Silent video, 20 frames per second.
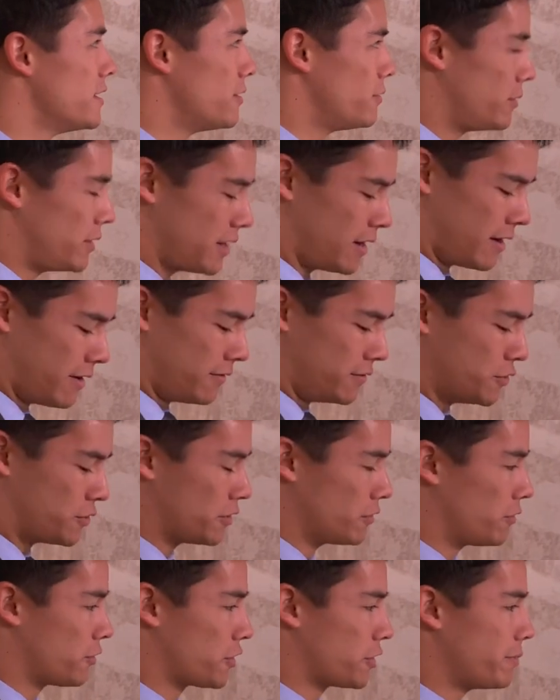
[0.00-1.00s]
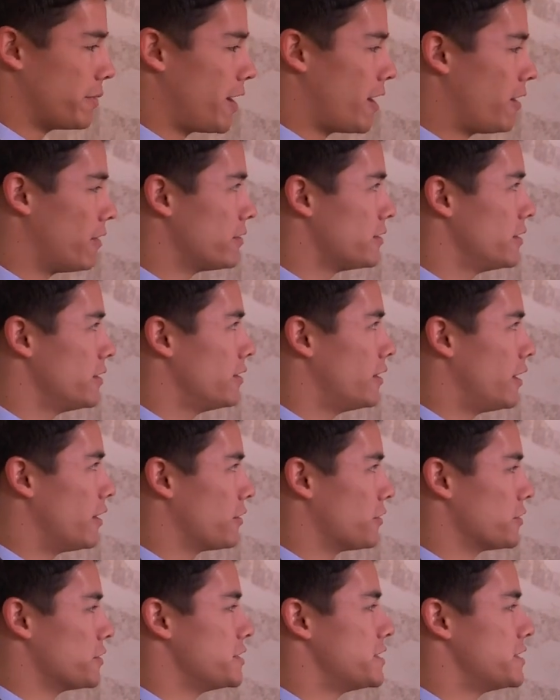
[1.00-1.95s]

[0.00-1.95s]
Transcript: You can learn about other